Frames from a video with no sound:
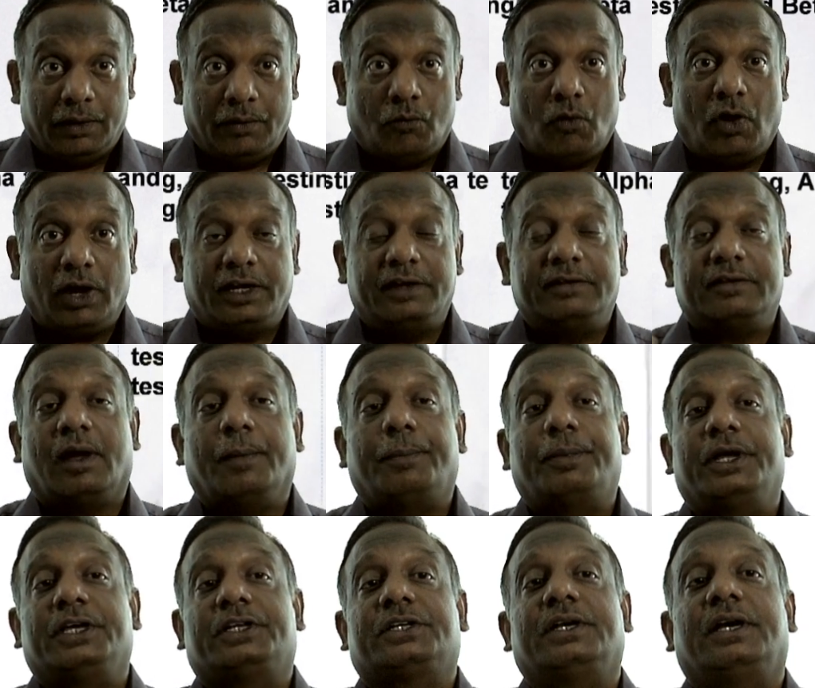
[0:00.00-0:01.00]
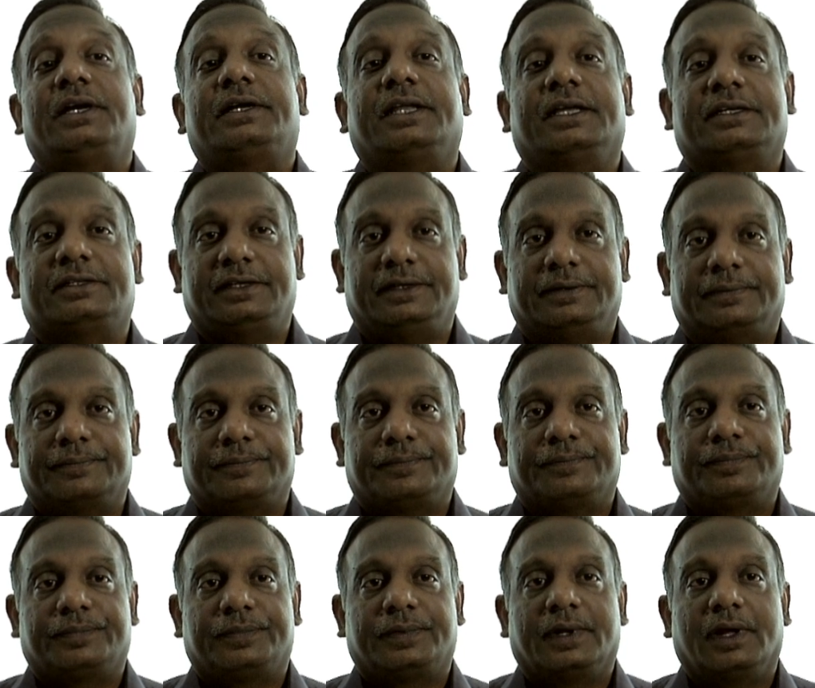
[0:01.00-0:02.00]
what is operational testing?
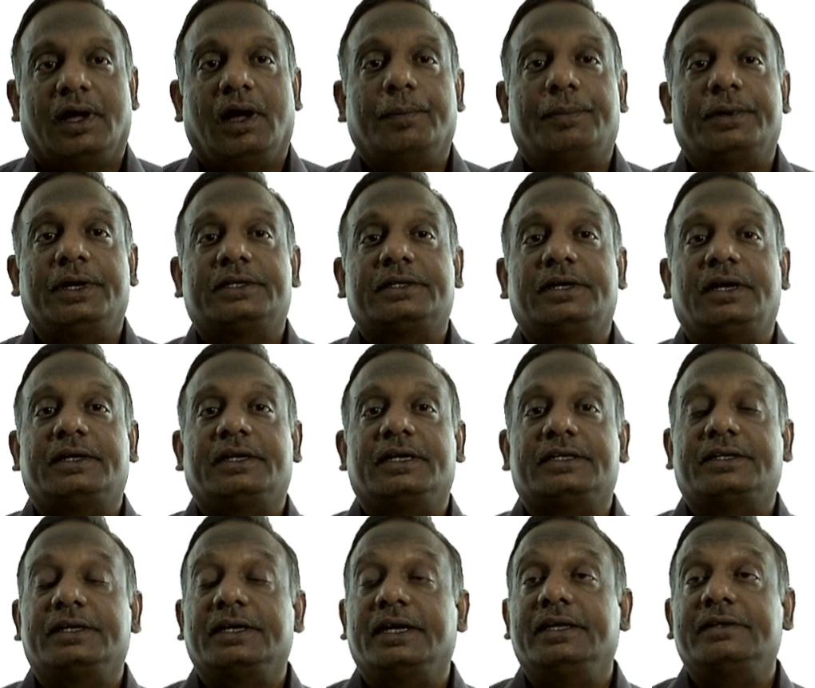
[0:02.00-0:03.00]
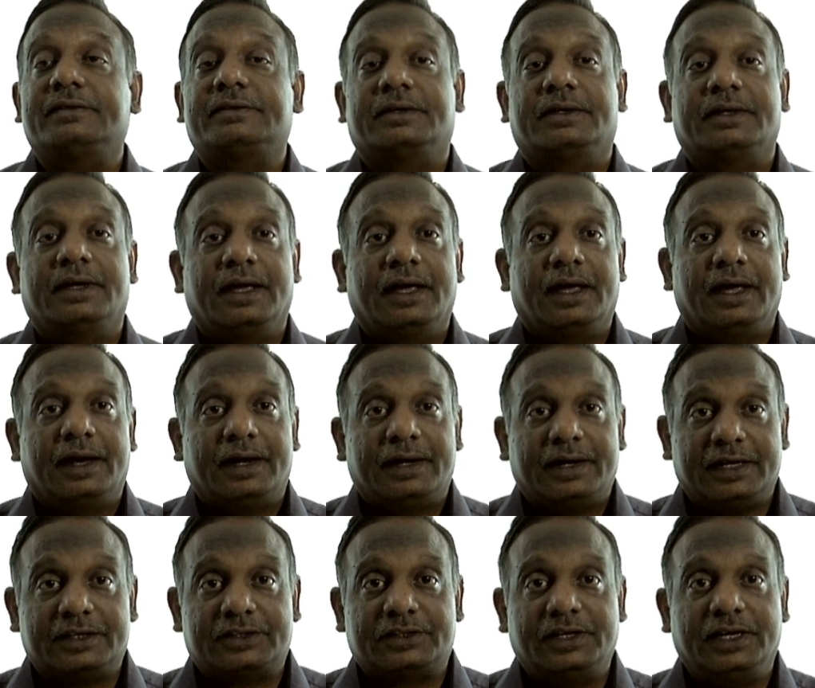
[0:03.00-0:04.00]
Operational testing is
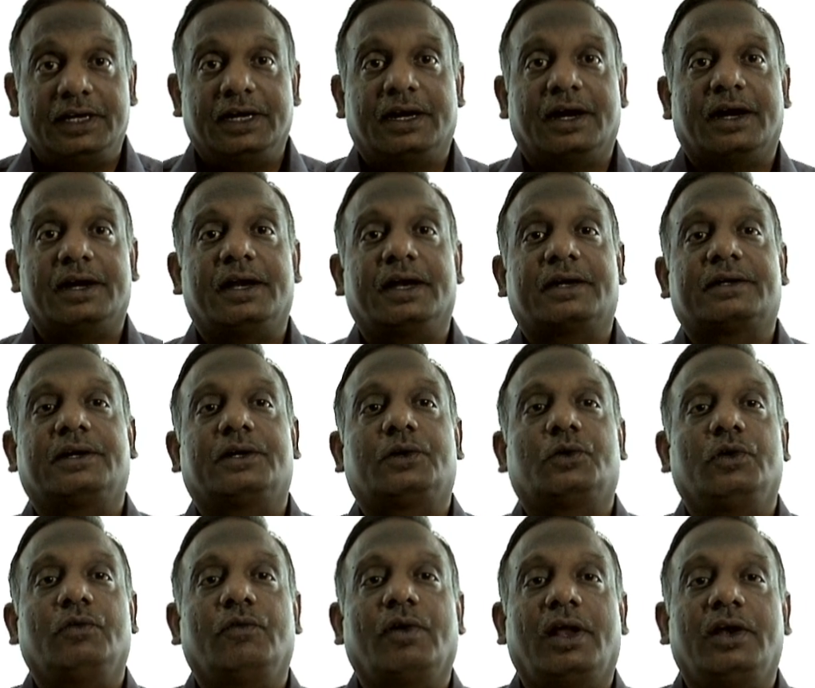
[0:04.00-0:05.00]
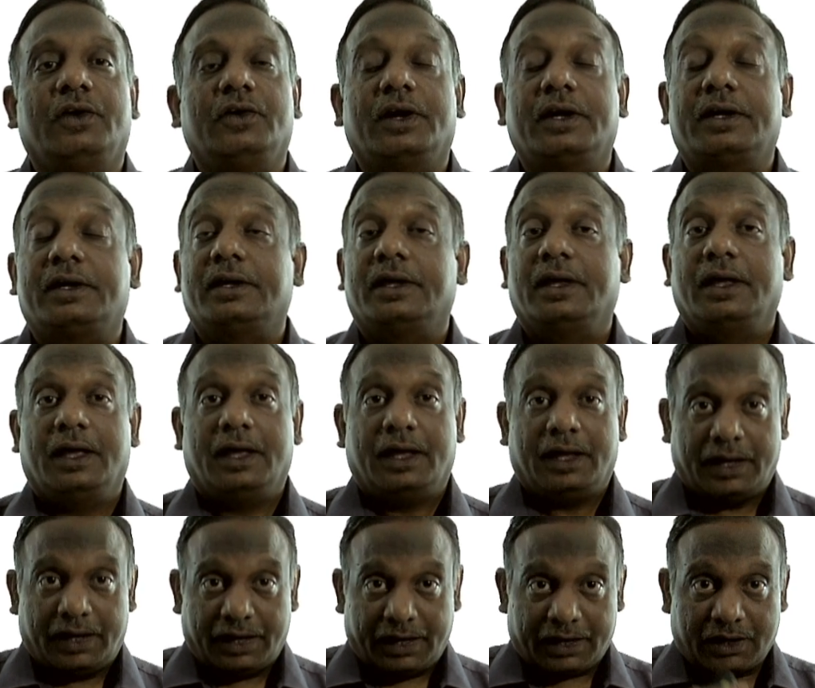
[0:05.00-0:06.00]
testing conducted to evaluate
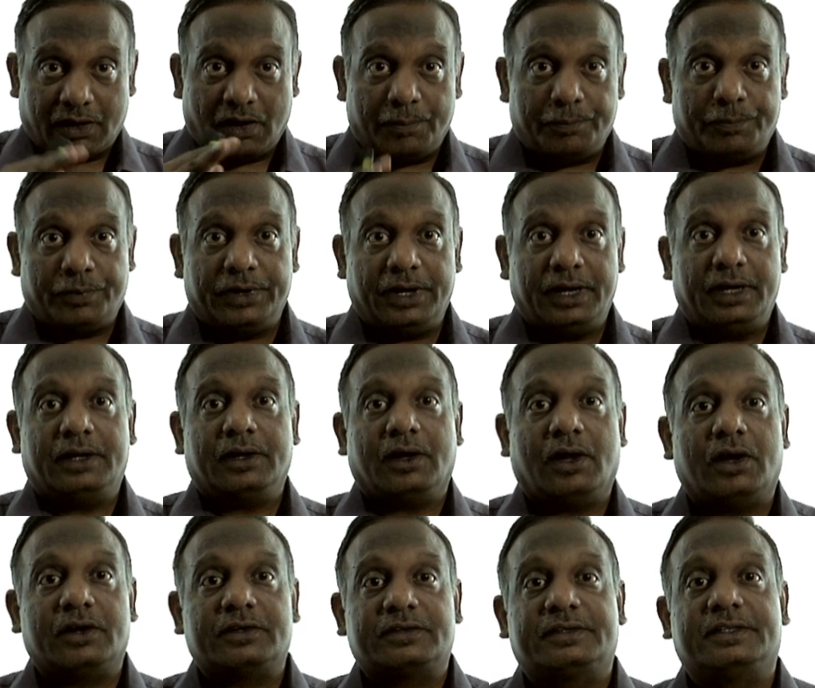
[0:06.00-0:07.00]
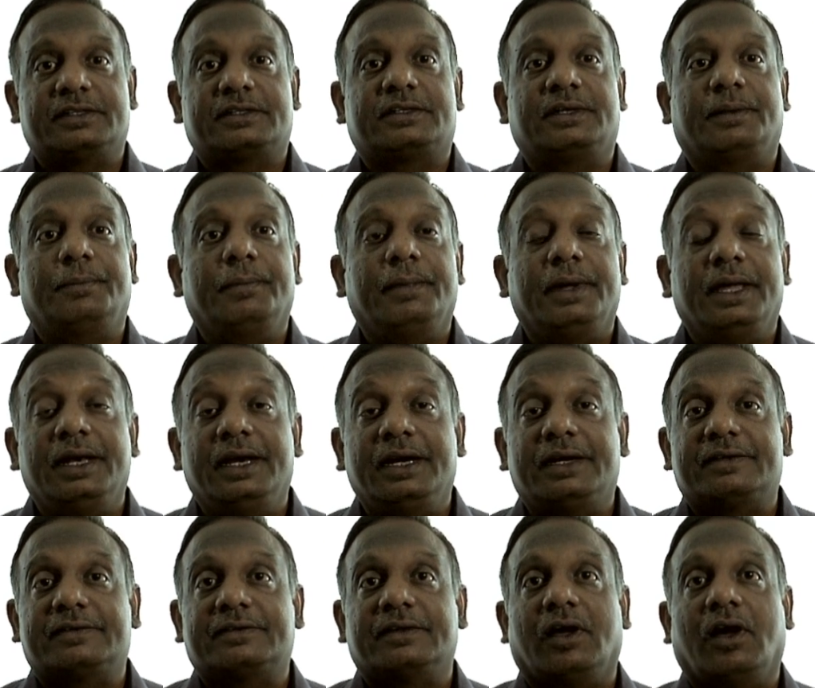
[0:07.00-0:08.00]
a component or system in
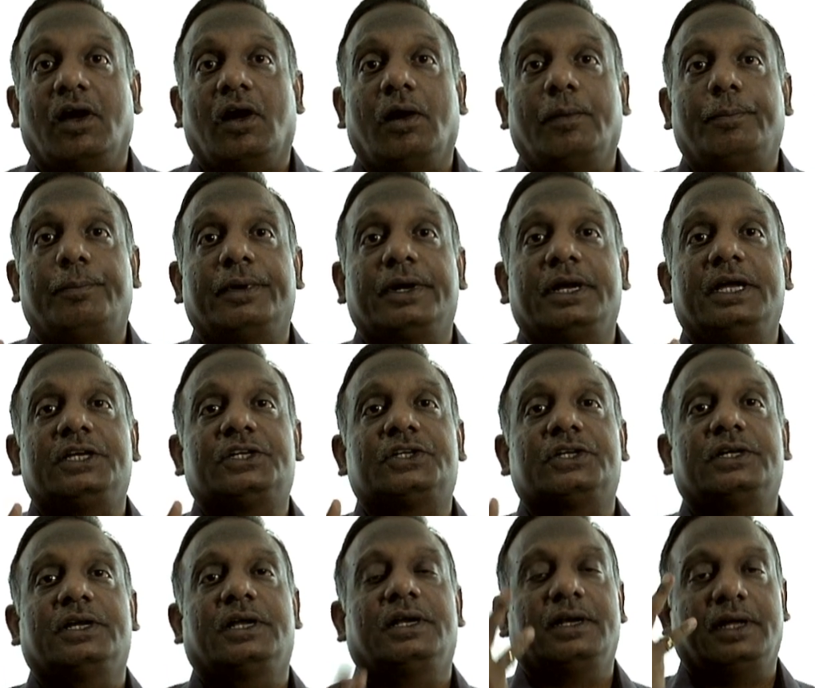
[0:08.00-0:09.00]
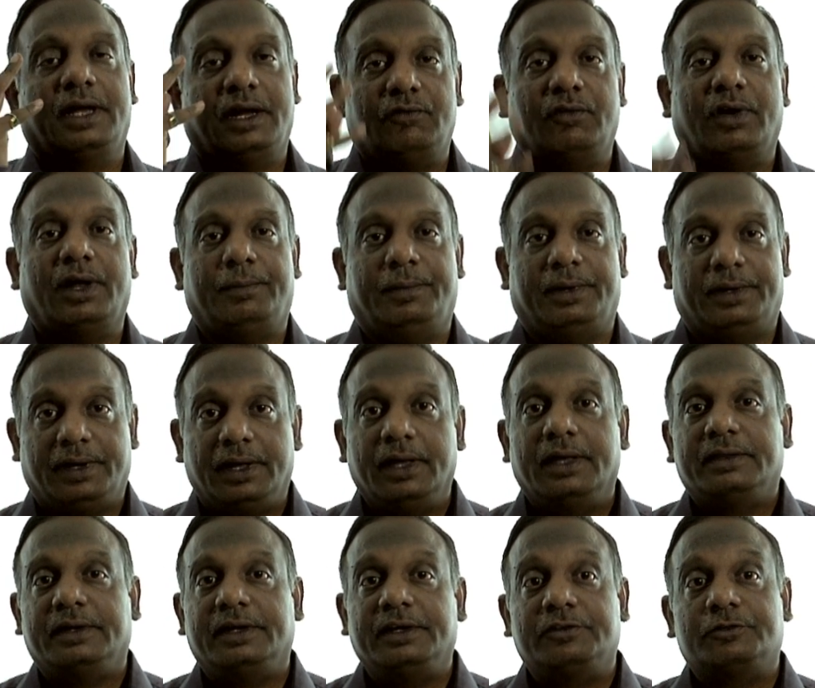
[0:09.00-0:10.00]
its operational environment,
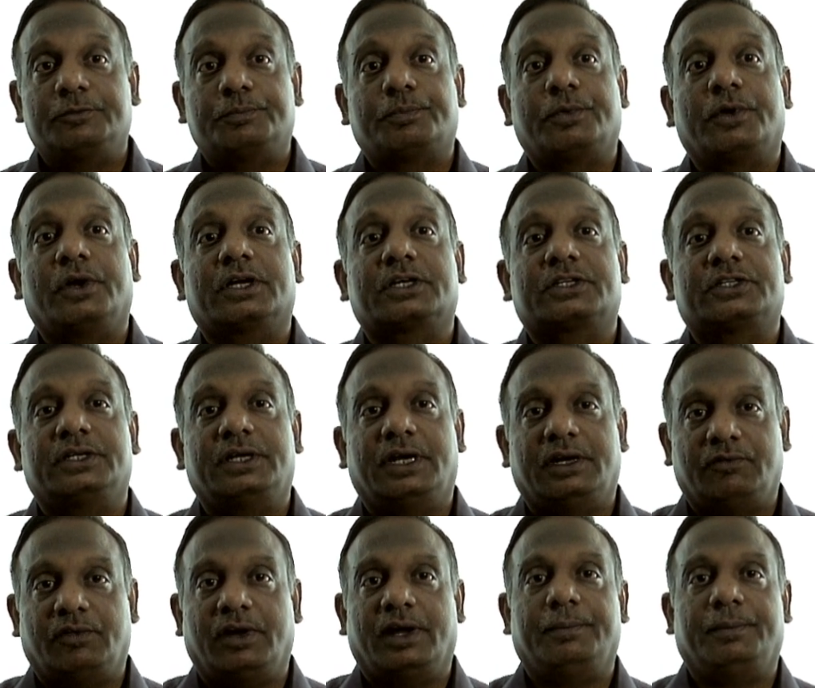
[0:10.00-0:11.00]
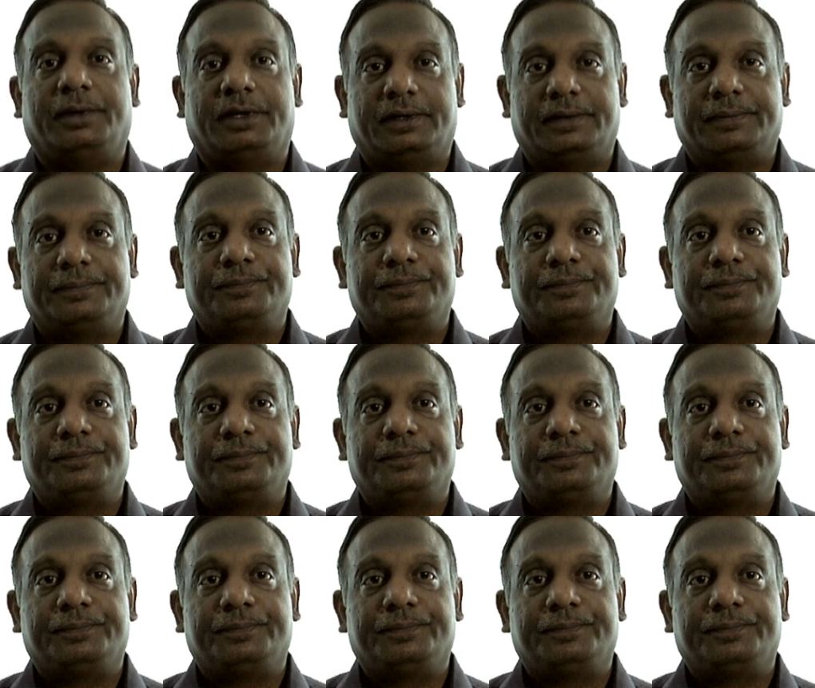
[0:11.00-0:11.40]
that is production environment,